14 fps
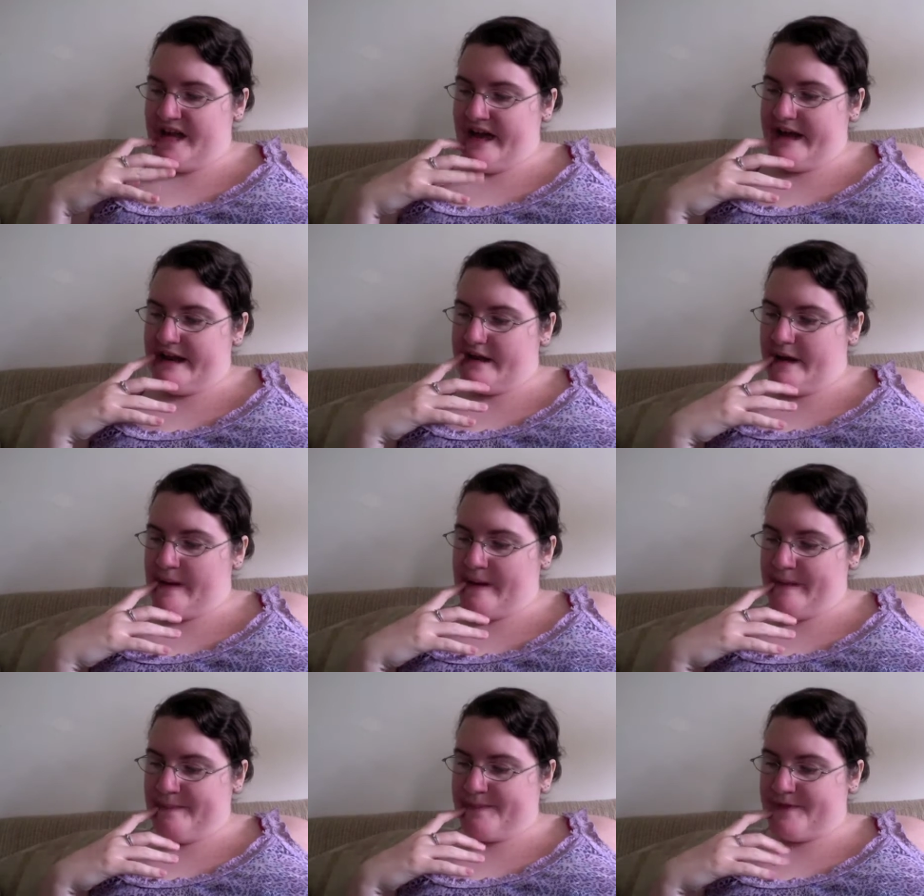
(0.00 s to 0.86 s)
figured
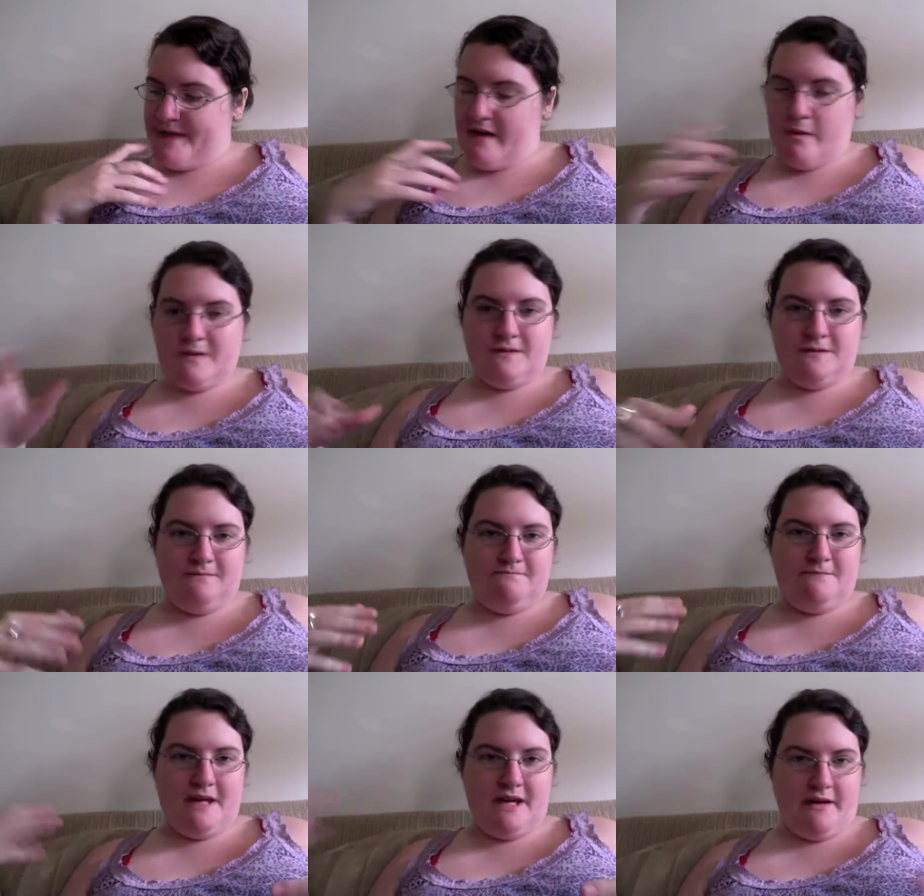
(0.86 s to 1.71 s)
that
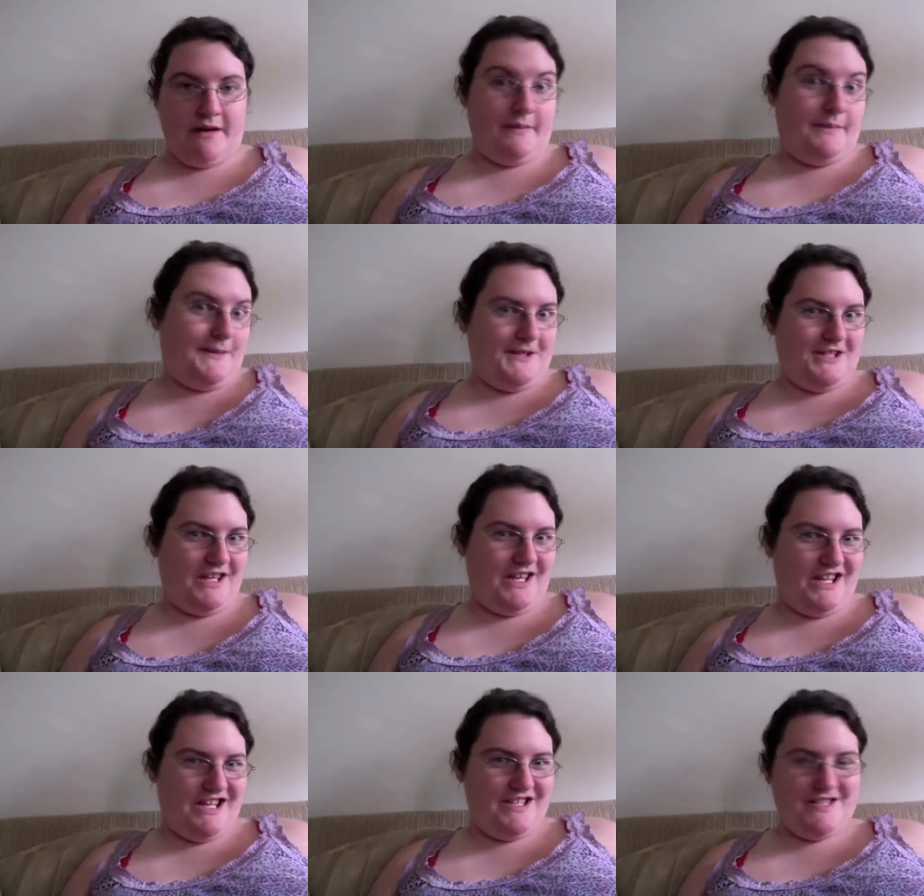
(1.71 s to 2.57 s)
they wouldn't be
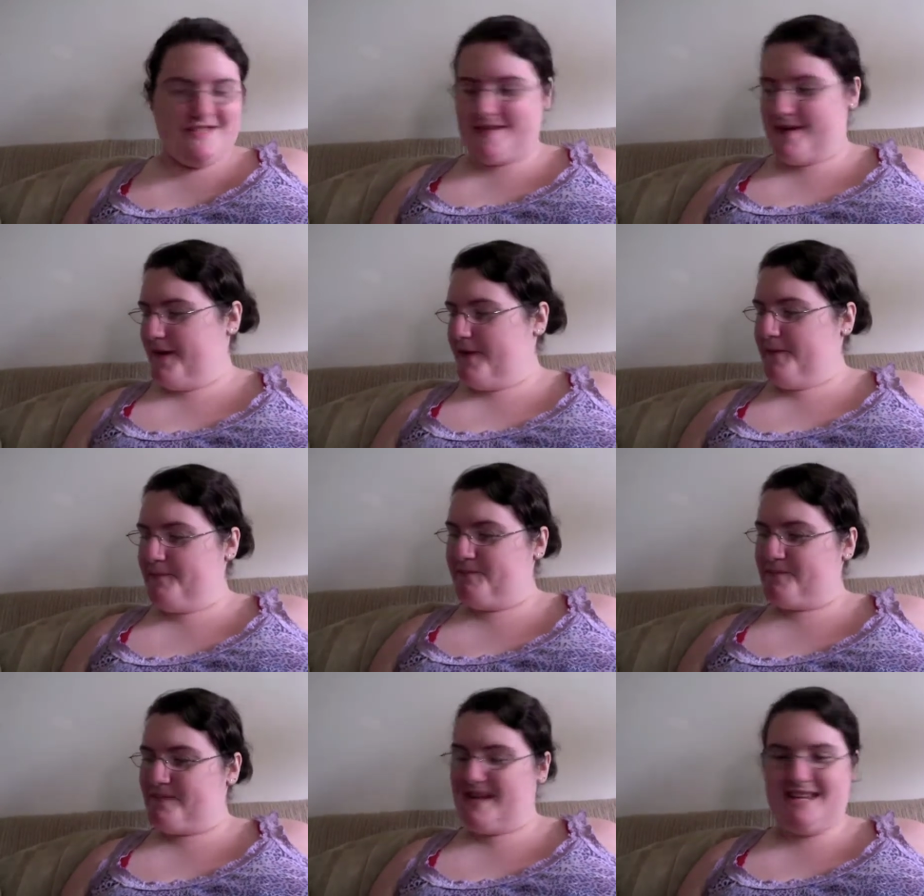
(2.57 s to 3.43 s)

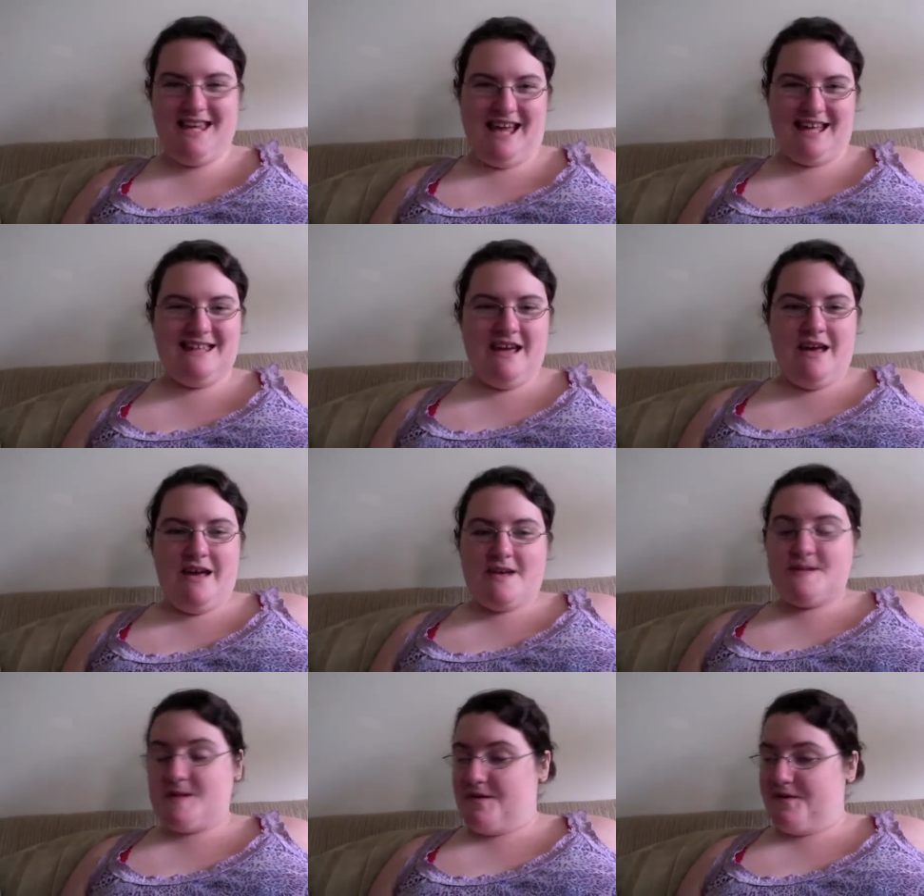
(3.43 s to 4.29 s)
unappreciated. So,
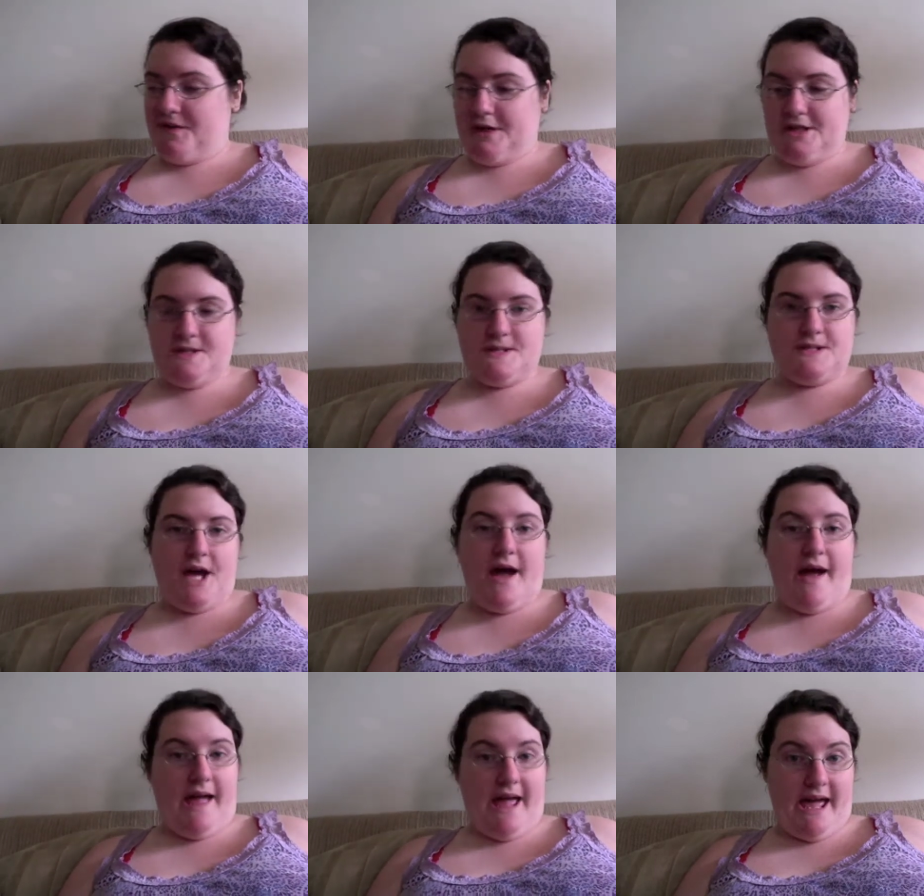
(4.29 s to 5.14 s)
yeah. So
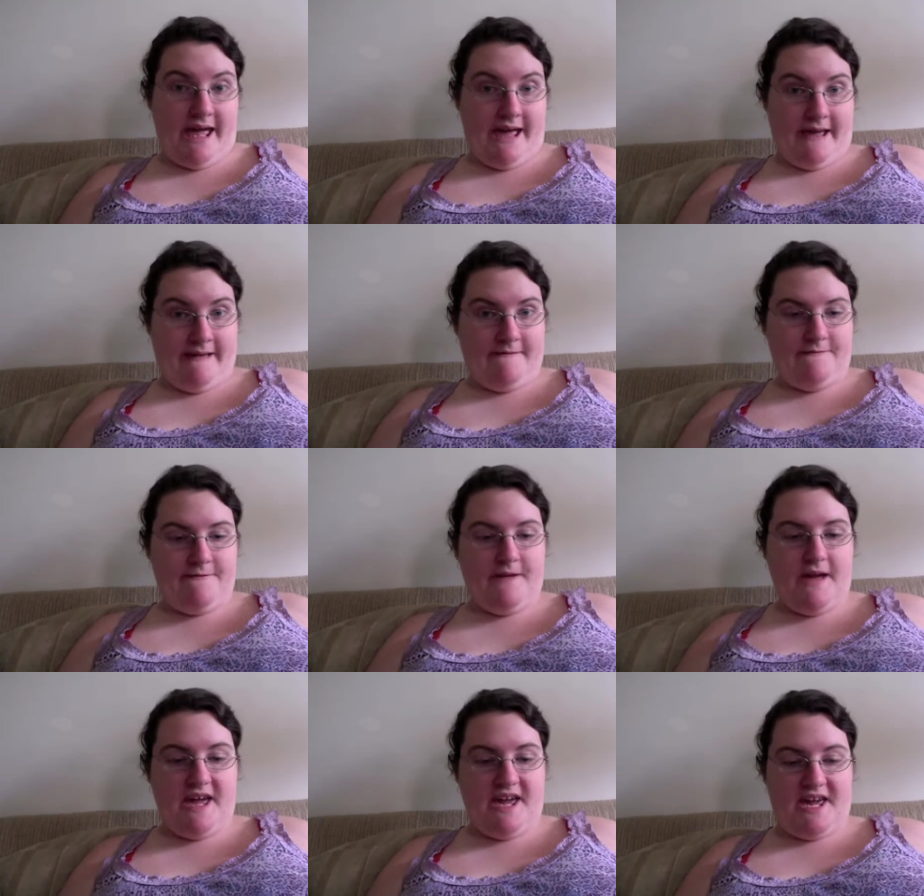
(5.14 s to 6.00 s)
first, I
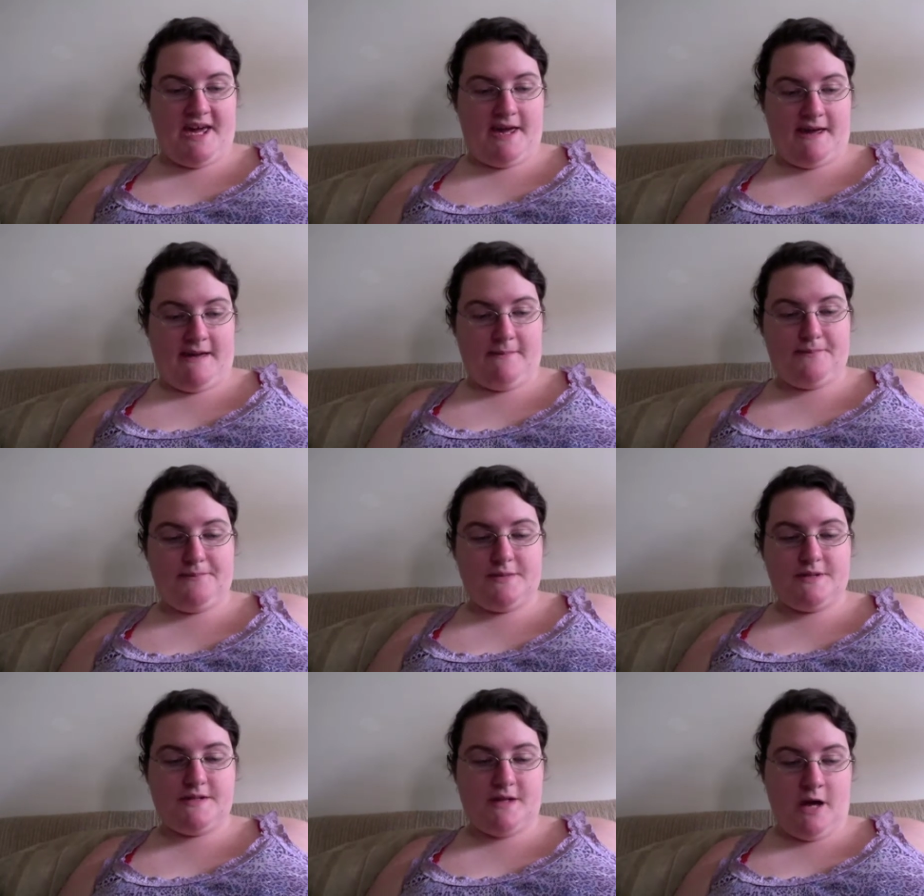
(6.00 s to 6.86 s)
have
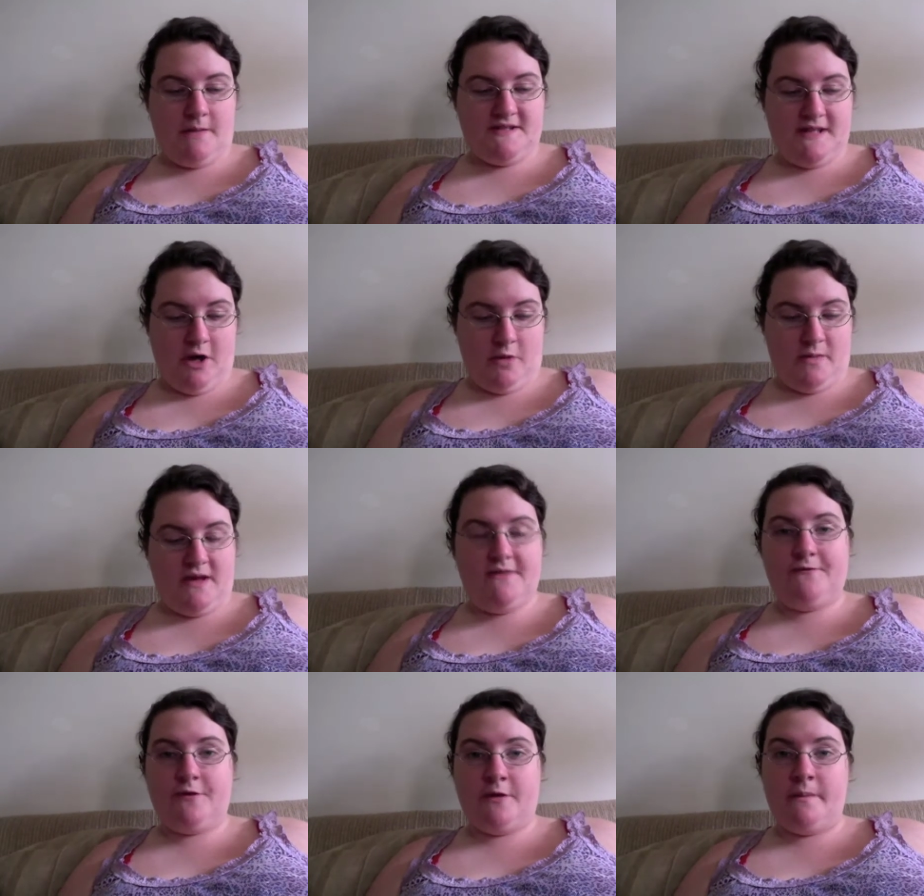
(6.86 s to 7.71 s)
a
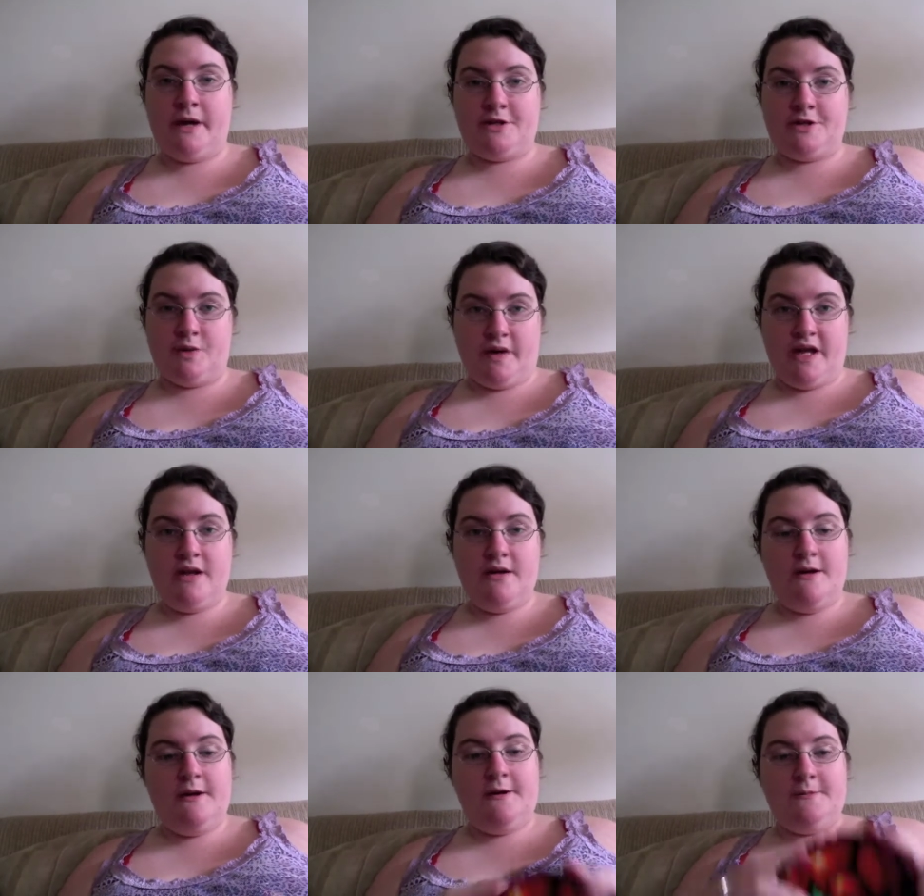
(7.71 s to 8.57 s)
Samus helmet
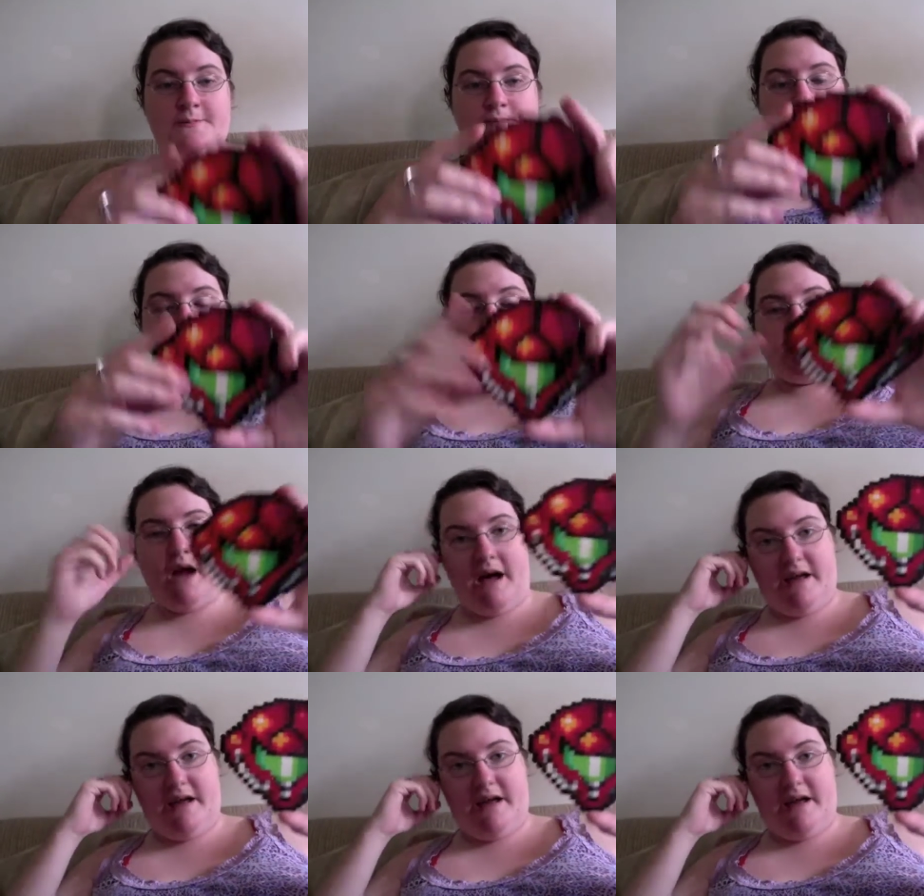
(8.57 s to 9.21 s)
from Metroid,